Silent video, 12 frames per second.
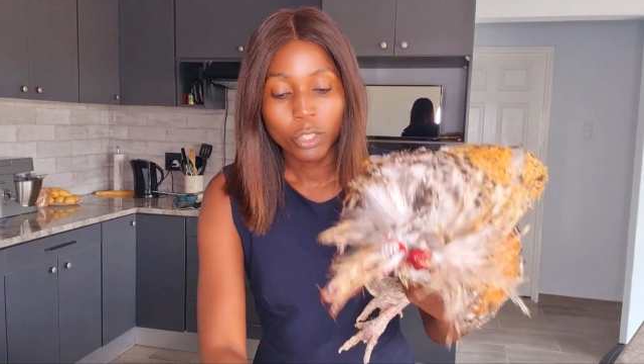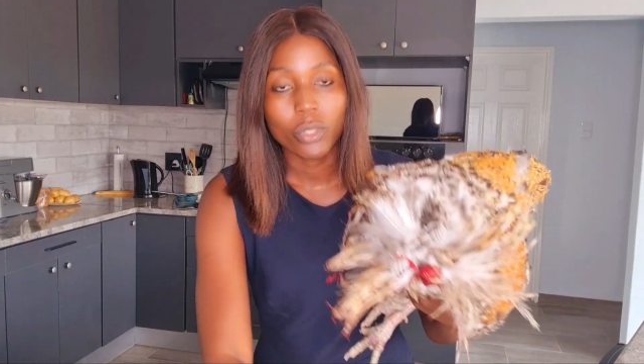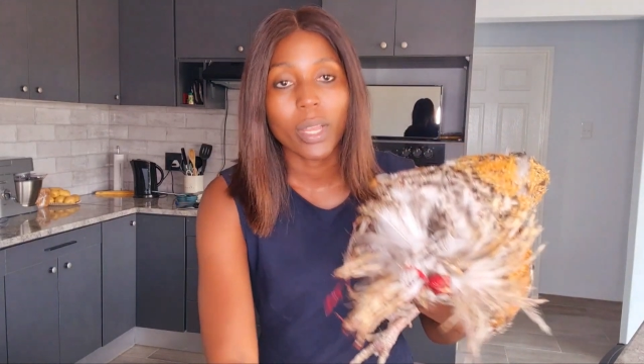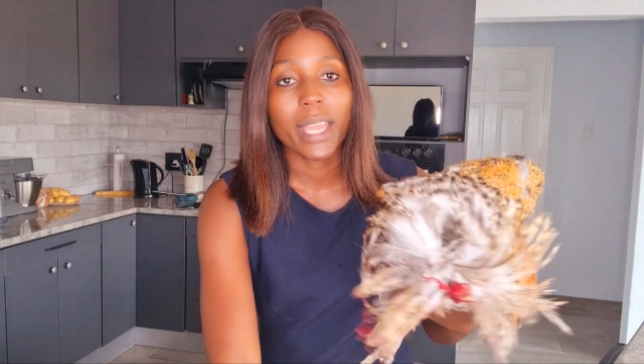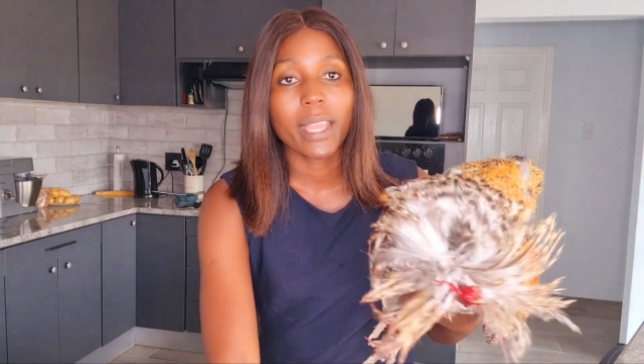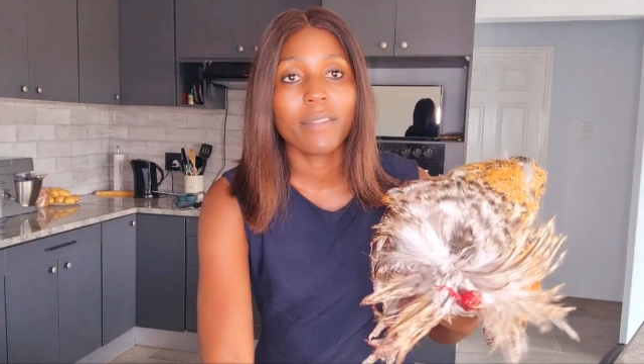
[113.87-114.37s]

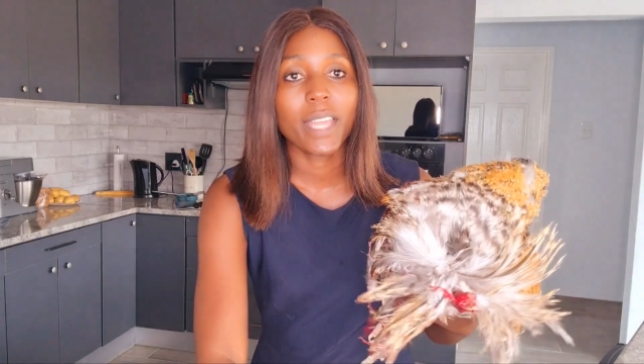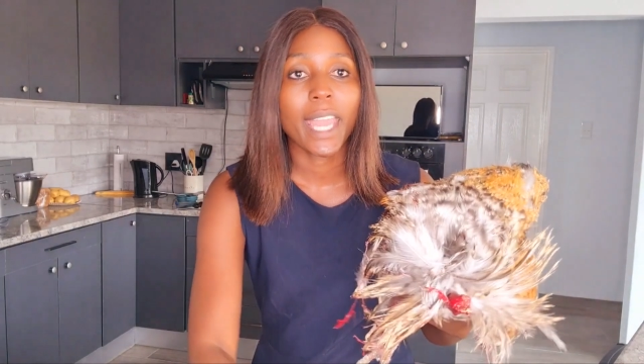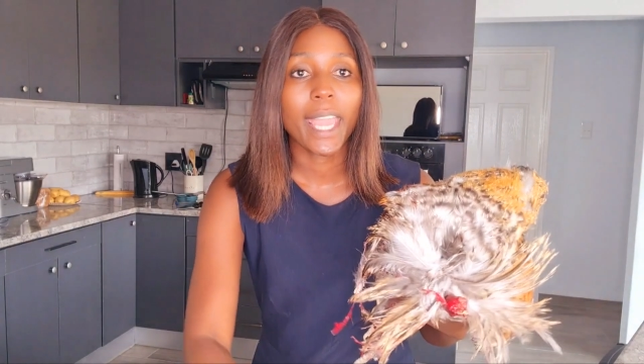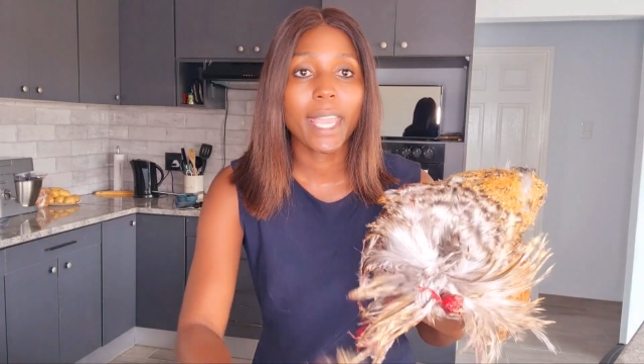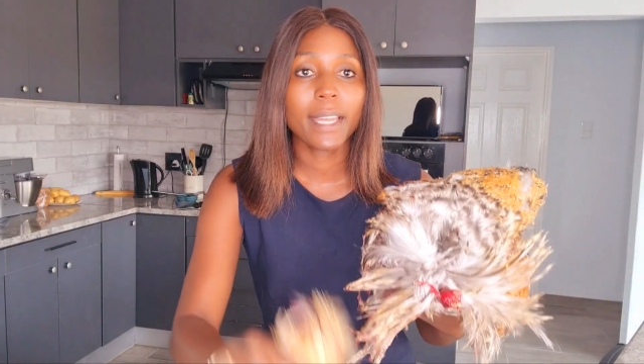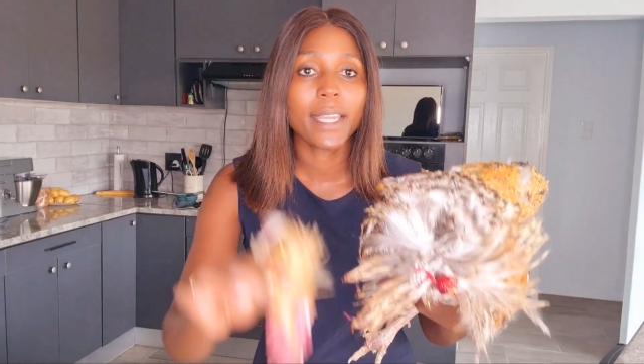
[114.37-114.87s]
So I have the
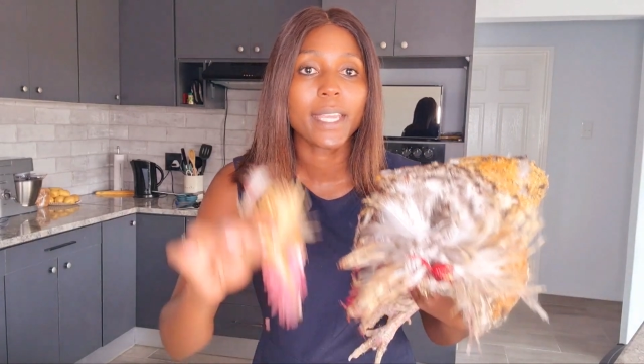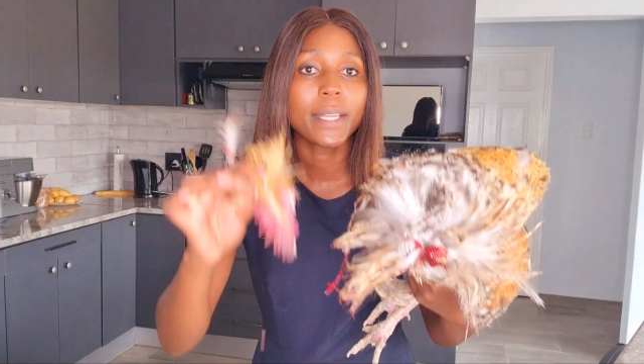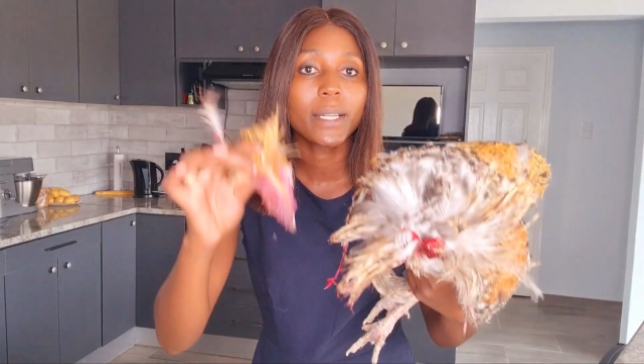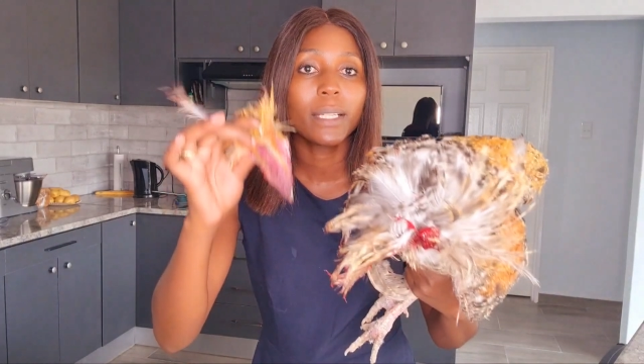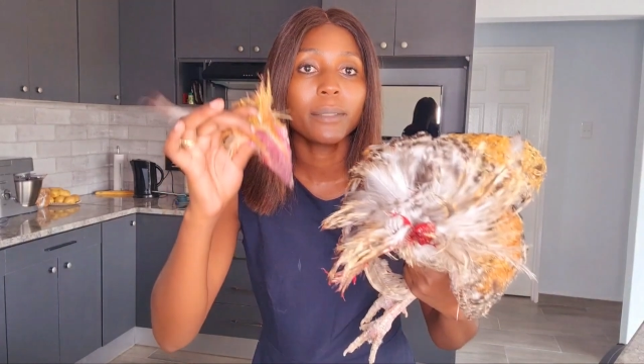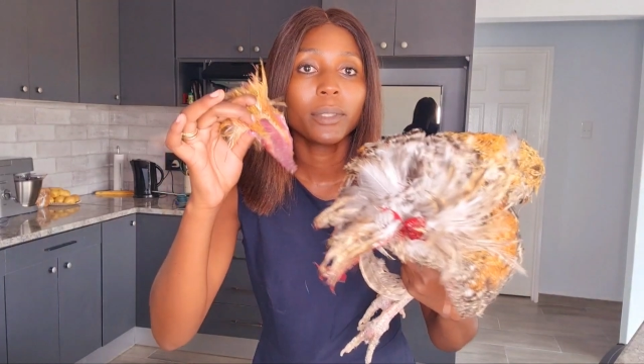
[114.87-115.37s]
head
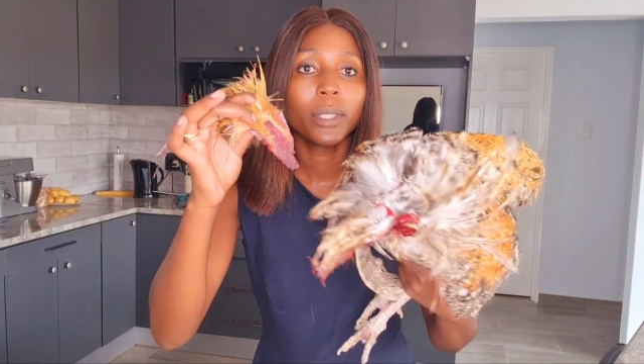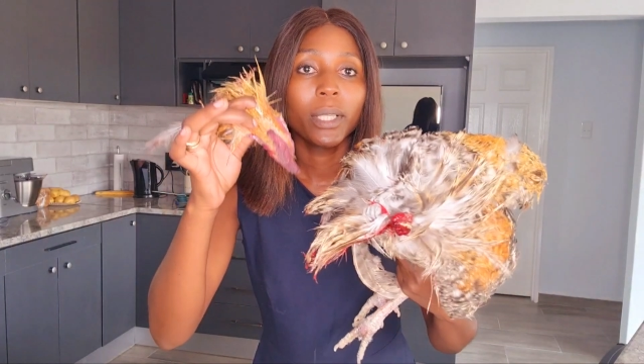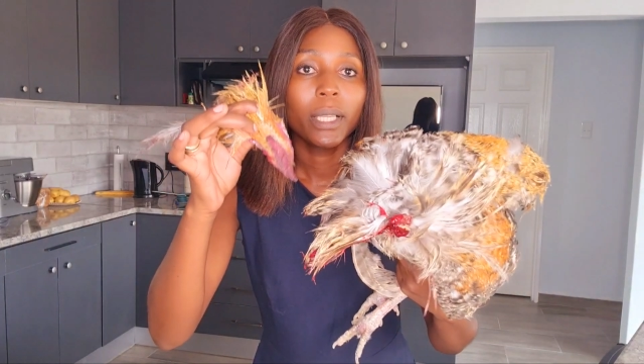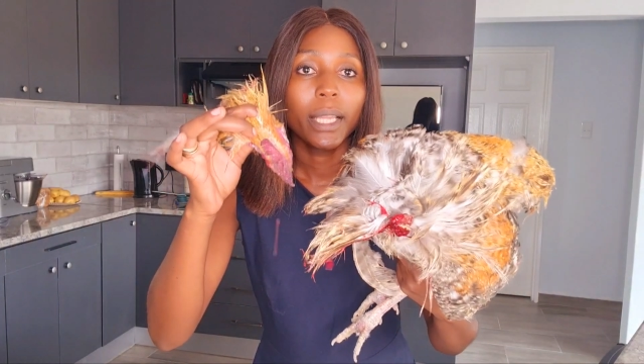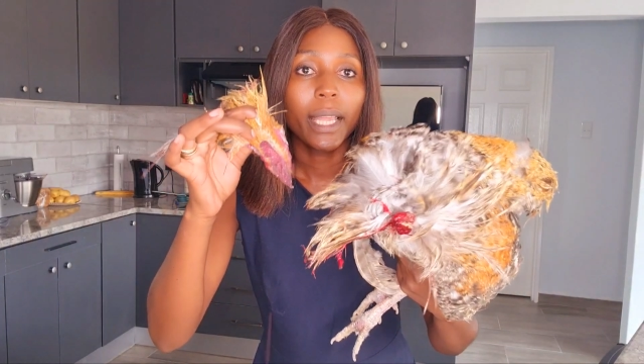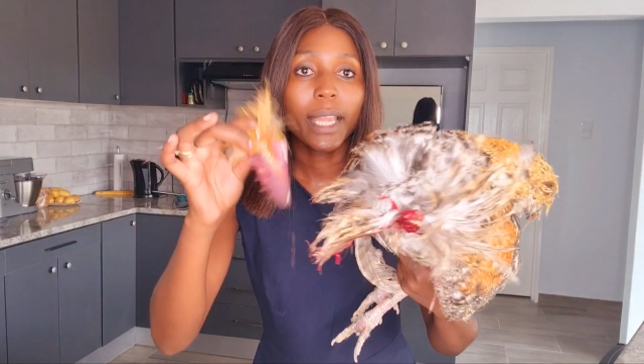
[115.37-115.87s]
here
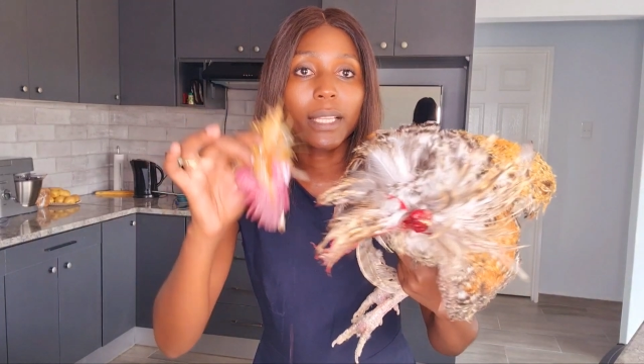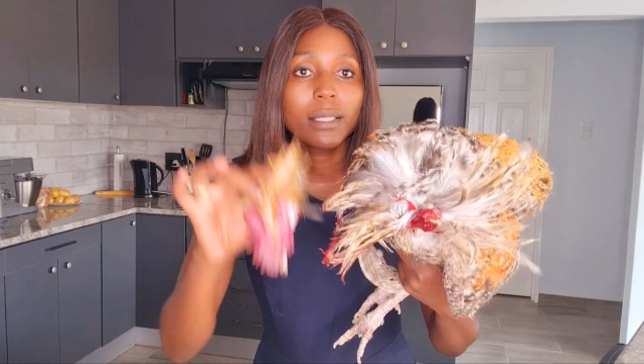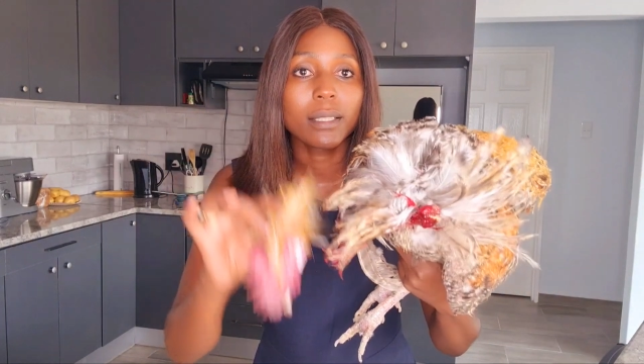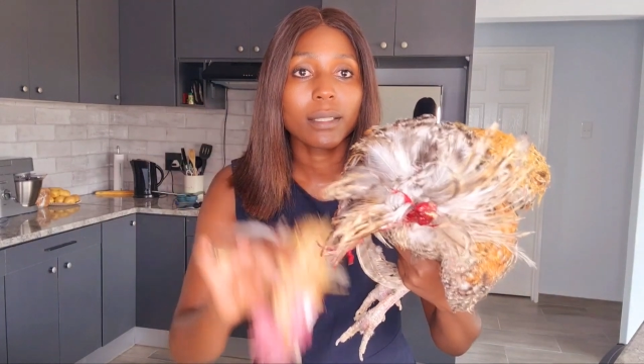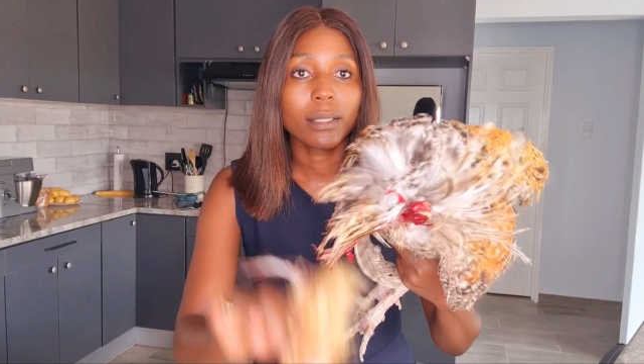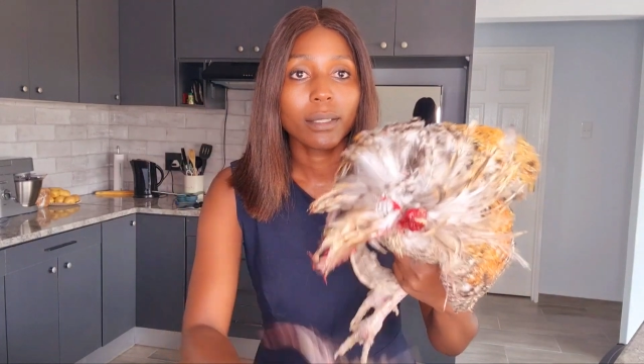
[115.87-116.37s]

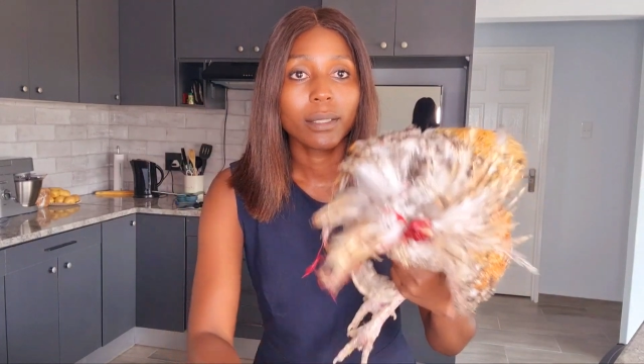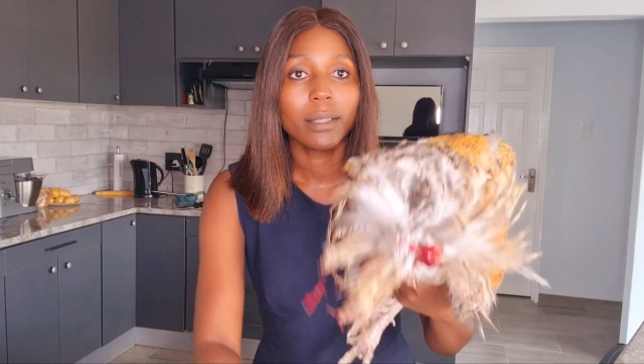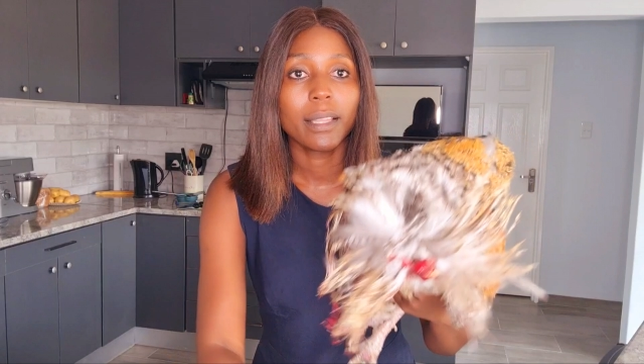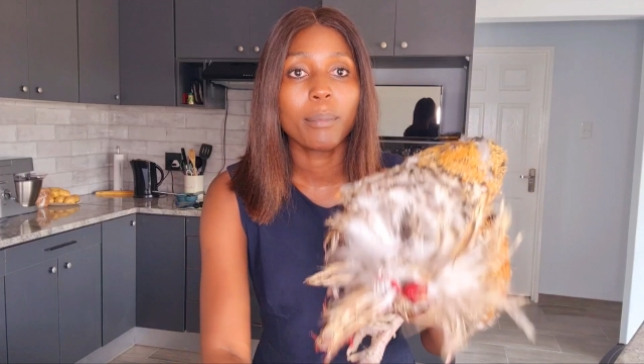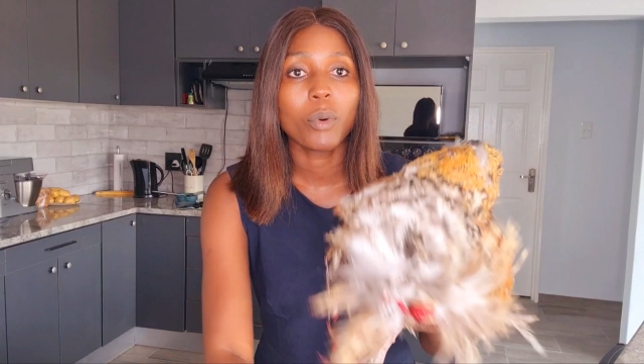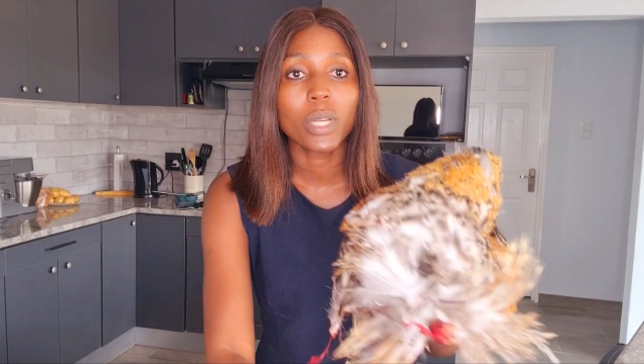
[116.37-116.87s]
and
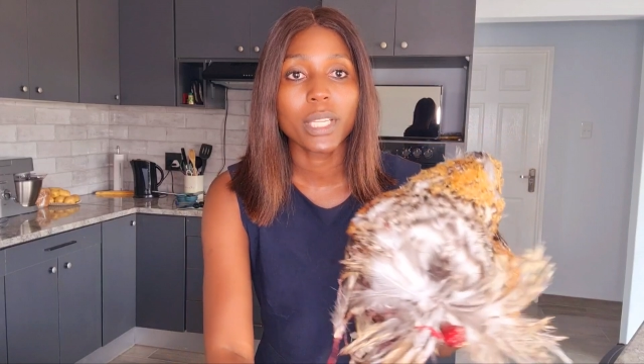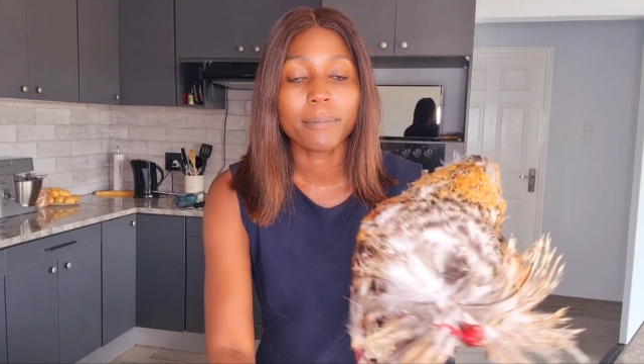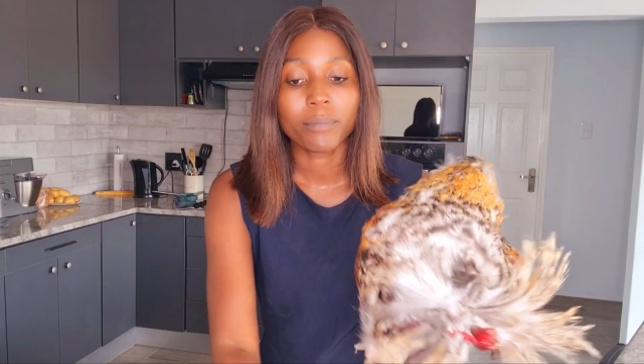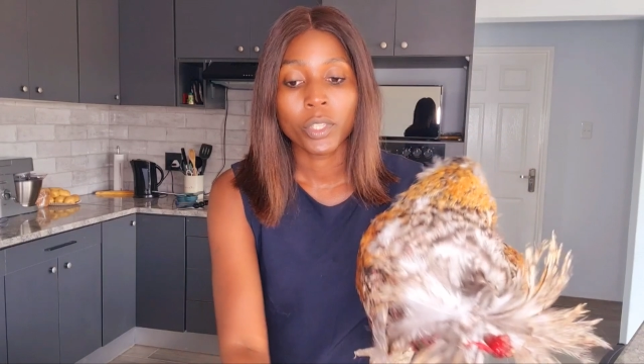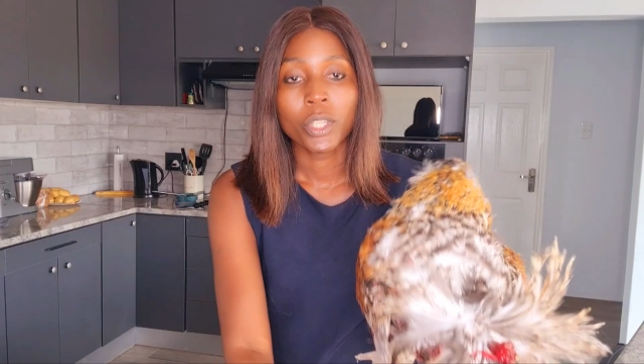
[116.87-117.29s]
the body.